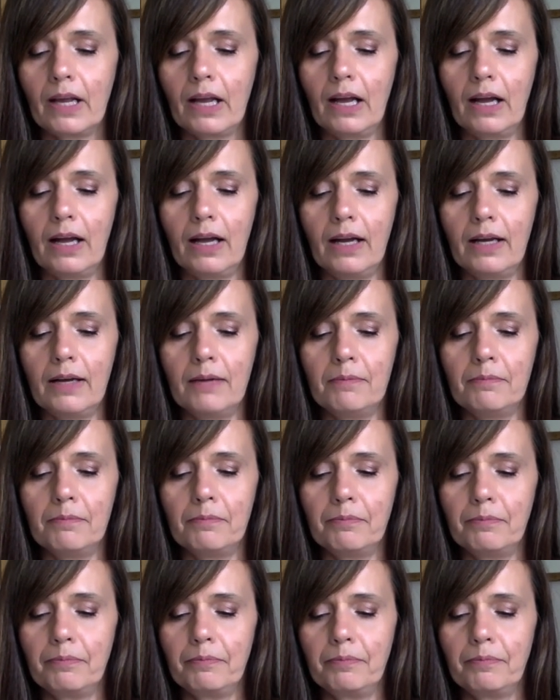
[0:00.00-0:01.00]

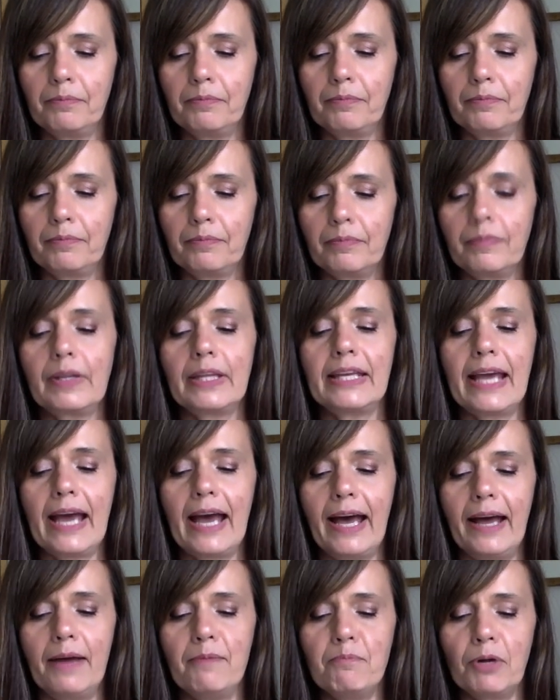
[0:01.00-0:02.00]

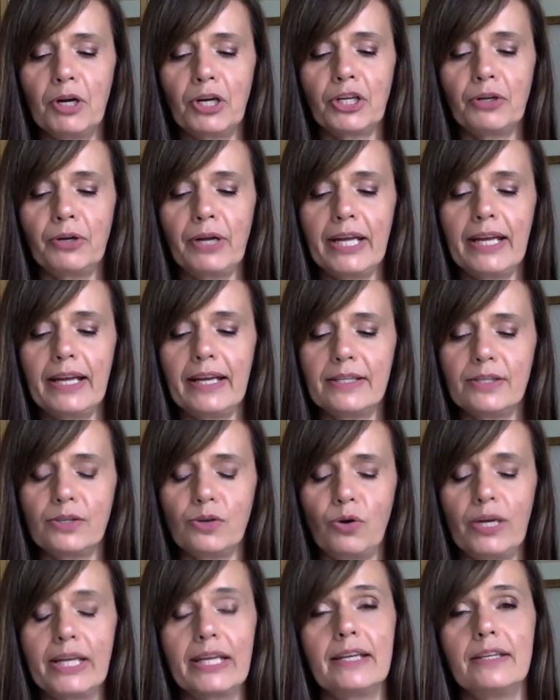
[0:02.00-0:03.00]
Yeah, and Mercury is
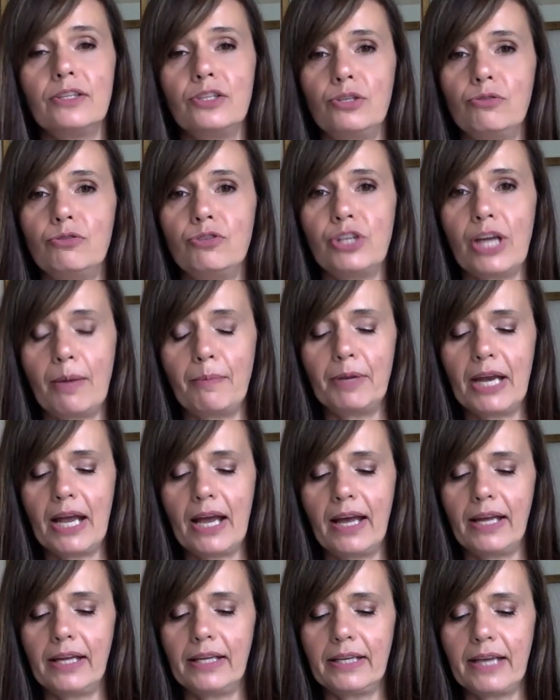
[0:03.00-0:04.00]
going into
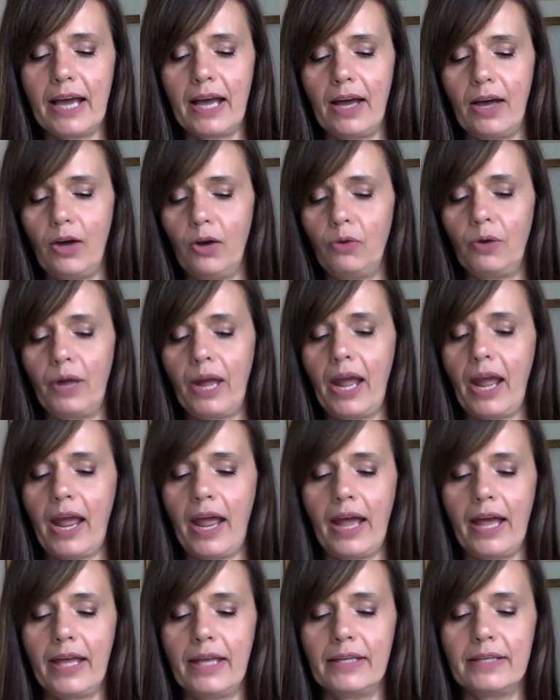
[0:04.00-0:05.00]
Gemini now,
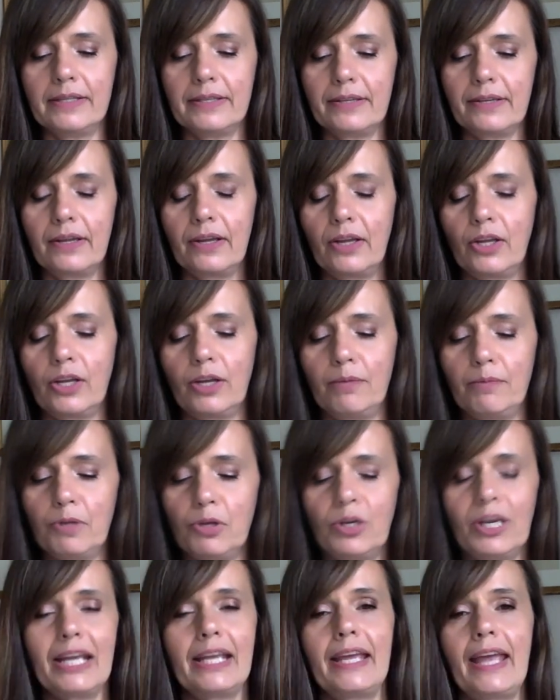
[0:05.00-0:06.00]
and
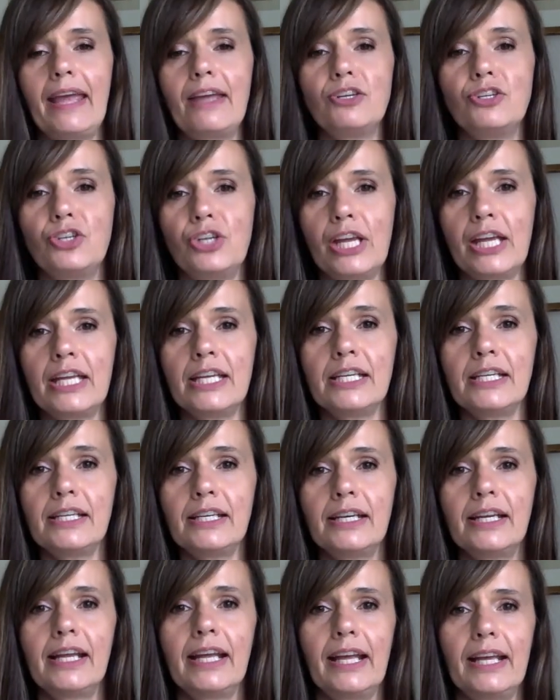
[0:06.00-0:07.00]
communication
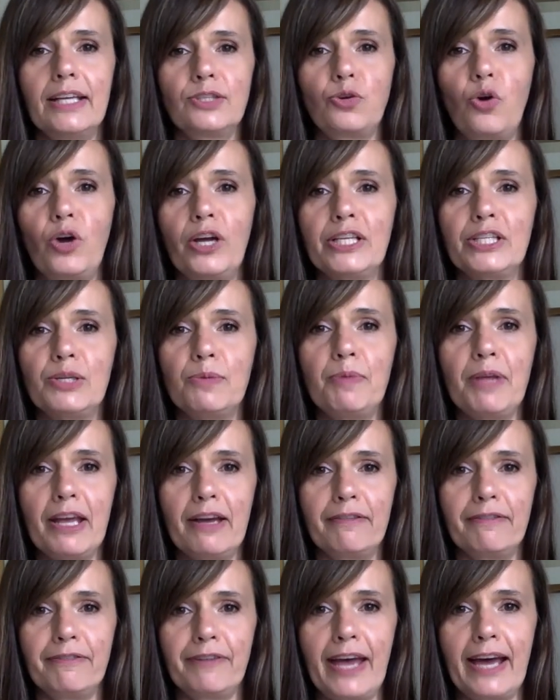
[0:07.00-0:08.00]
is going to be a
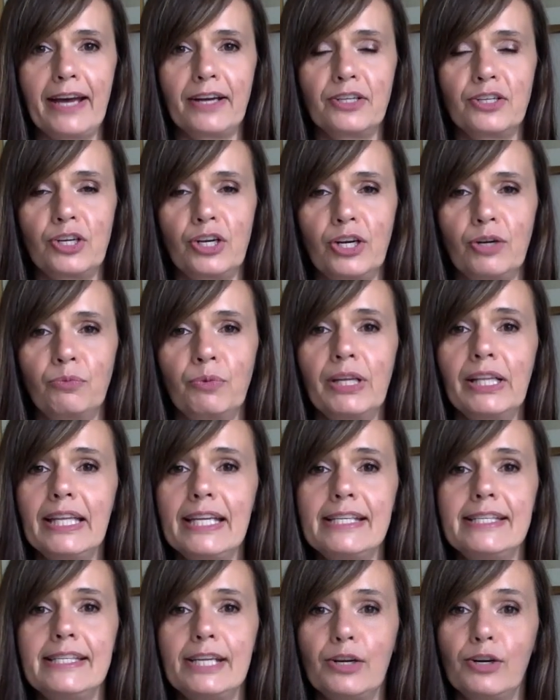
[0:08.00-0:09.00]
factor
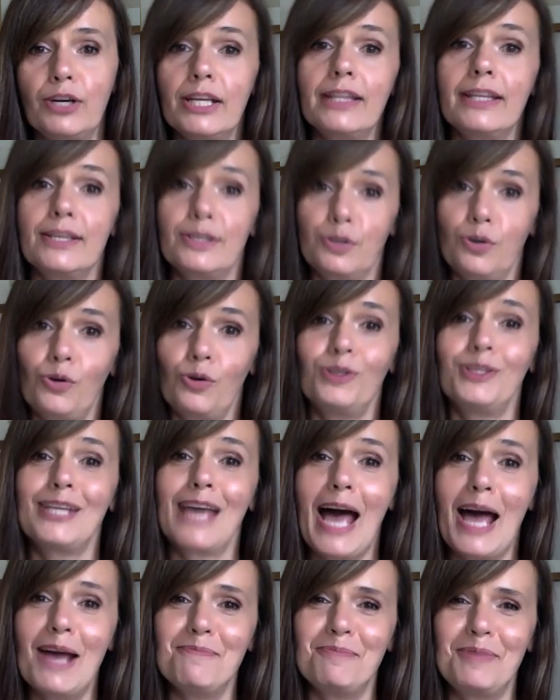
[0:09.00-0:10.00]
really during this whole
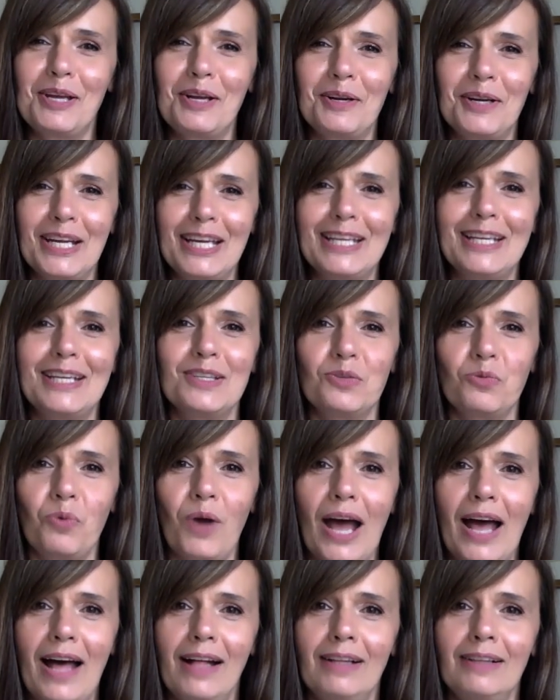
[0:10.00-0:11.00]
time period as
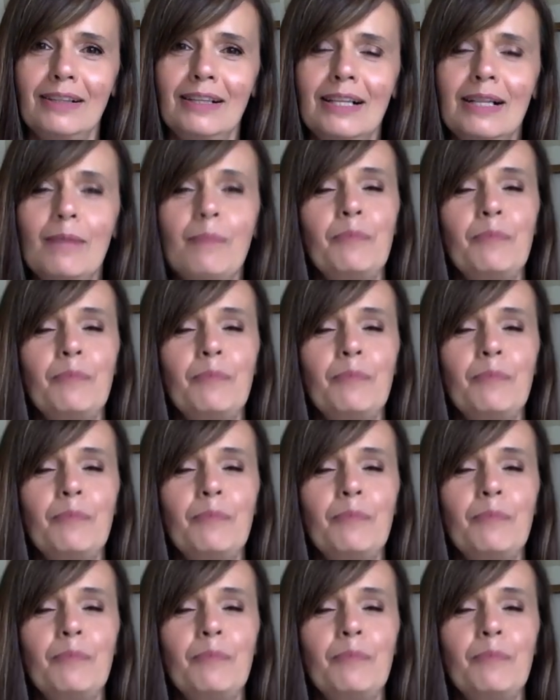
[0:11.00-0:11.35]
well.